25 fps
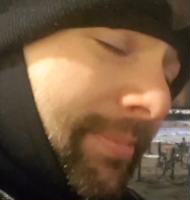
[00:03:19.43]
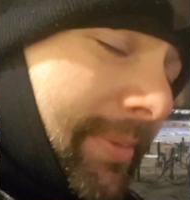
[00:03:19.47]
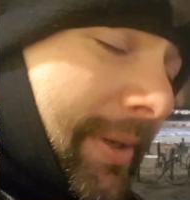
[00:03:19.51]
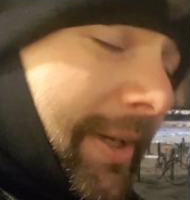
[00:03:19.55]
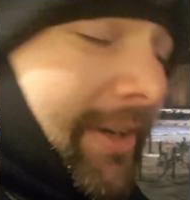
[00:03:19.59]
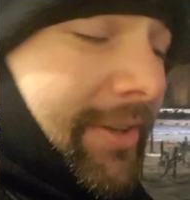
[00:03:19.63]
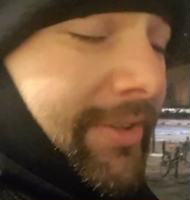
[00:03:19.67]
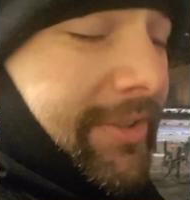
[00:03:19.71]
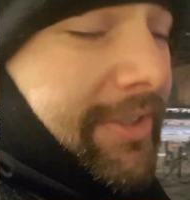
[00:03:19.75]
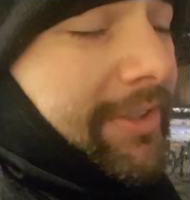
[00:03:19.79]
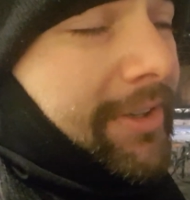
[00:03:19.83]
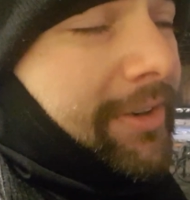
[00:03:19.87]

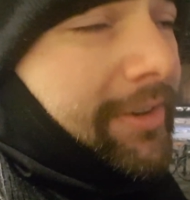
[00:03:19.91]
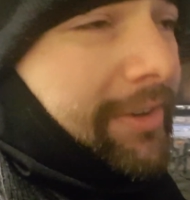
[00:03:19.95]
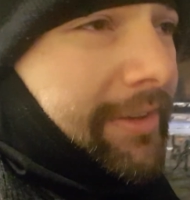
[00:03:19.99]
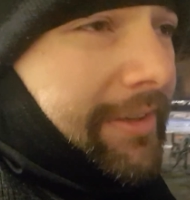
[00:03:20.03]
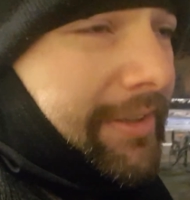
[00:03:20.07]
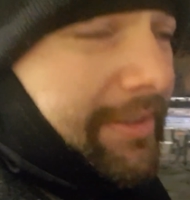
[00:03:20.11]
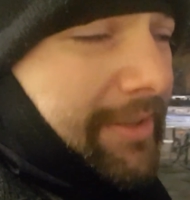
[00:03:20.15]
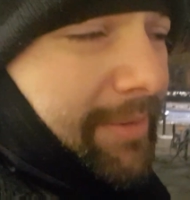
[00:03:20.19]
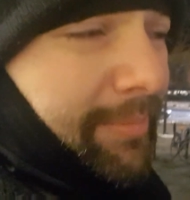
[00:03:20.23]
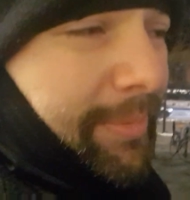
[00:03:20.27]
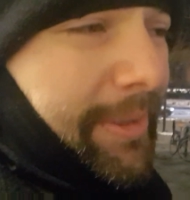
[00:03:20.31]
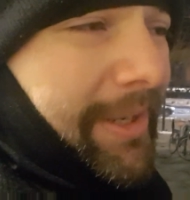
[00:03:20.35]
Because it
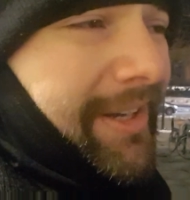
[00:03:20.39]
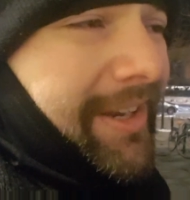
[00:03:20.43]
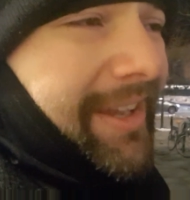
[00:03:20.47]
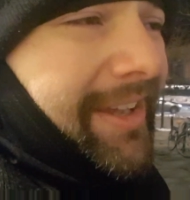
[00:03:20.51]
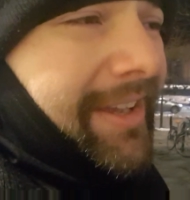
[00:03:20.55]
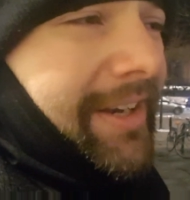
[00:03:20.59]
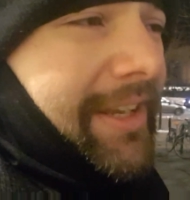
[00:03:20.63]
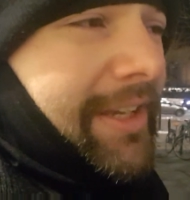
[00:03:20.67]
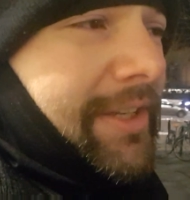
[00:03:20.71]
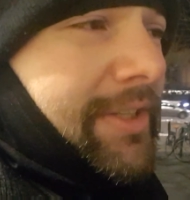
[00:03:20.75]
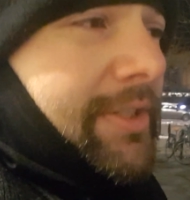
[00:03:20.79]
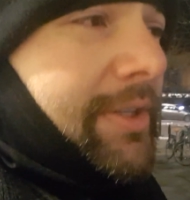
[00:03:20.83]

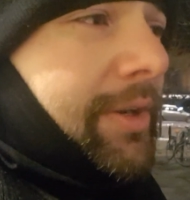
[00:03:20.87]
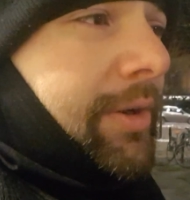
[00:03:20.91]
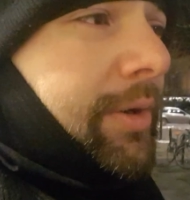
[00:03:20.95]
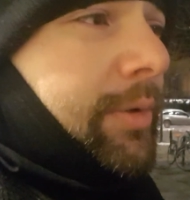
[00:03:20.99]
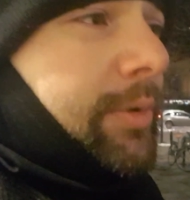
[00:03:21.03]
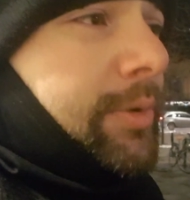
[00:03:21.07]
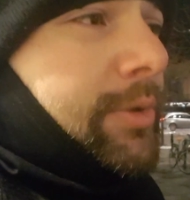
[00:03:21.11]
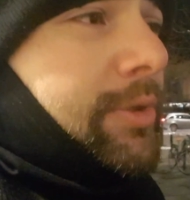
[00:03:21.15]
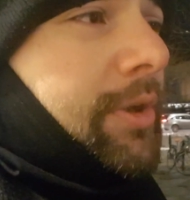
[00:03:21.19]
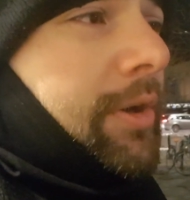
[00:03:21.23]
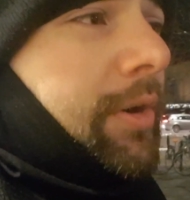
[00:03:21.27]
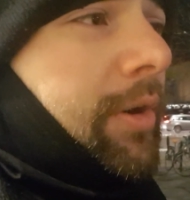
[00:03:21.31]
is
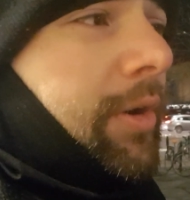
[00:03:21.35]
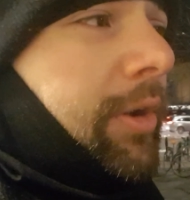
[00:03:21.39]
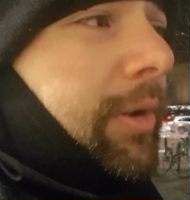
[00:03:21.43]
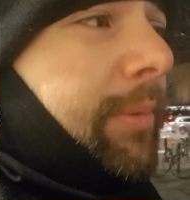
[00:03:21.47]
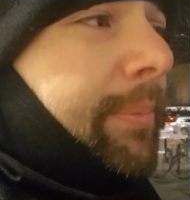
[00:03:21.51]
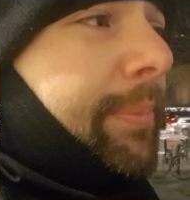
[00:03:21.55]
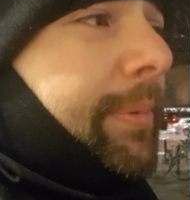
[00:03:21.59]
all